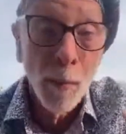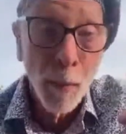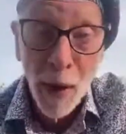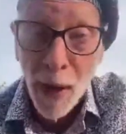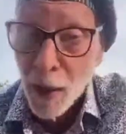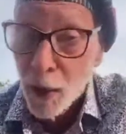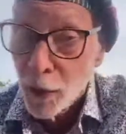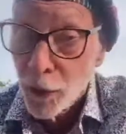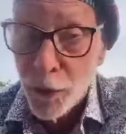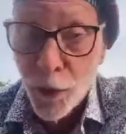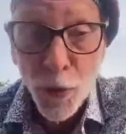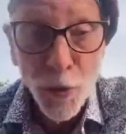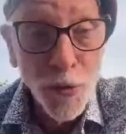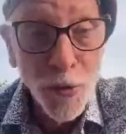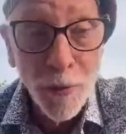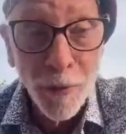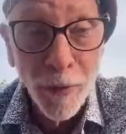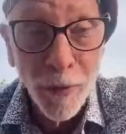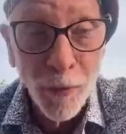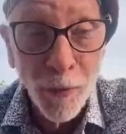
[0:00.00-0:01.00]
Michael
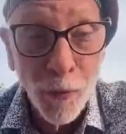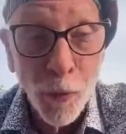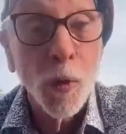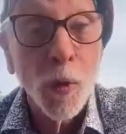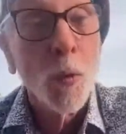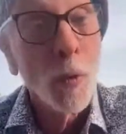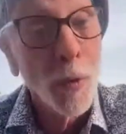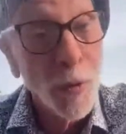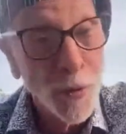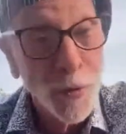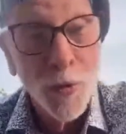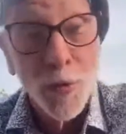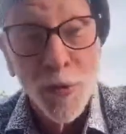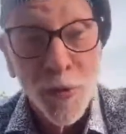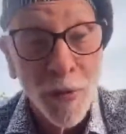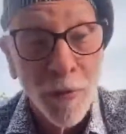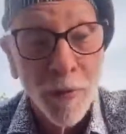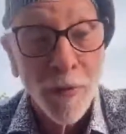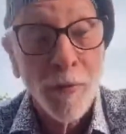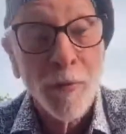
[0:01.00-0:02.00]
turned 74. Would have
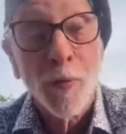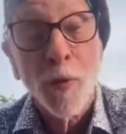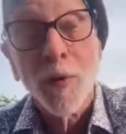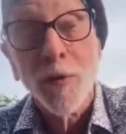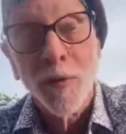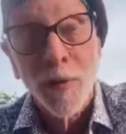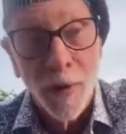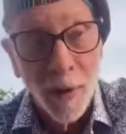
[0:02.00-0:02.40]
turned 74